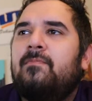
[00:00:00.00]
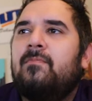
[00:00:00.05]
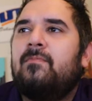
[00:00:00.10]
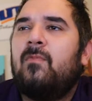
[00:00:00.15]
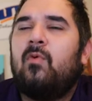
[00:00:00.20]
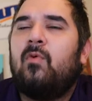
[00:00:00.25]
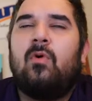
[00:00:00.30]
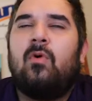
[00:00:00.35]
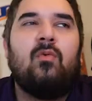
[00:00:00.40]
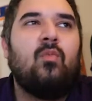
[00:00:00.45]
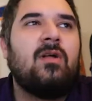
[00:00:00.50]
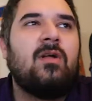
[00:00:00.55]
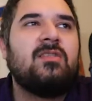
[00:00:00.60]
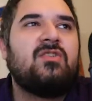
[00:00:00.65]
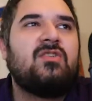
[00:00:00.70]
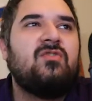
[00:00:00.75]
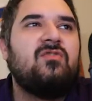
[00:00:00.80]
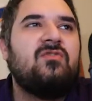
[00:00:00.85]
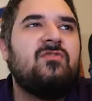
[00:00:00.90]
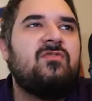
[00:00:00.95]
Well,
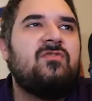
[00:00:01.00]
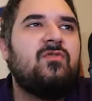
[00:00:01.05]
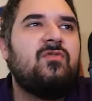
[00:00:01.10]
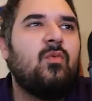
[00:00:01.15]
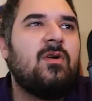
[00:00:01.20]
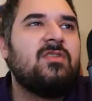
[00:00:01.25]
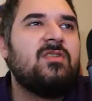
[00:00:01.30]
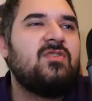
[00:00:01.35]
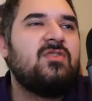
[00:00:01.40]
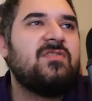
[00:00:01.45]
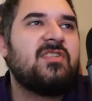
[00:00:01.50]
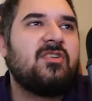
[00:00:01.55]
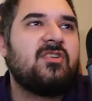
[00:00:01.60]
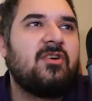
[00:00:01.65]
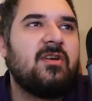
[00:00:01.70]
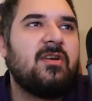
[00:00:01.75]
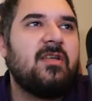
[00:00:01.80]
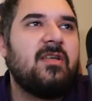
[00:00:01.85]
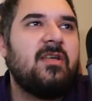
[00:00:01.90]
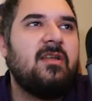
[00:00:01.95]
once you've
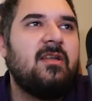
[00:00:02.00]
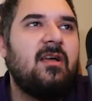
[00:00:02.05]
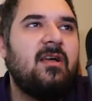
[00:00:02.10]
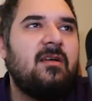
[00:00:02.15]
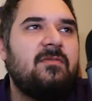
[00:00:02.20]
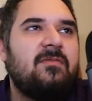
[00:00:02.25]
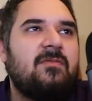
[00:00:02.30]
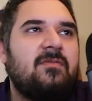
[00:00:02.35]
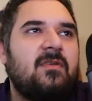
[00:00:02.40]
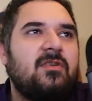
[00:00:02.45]
stirred it enough,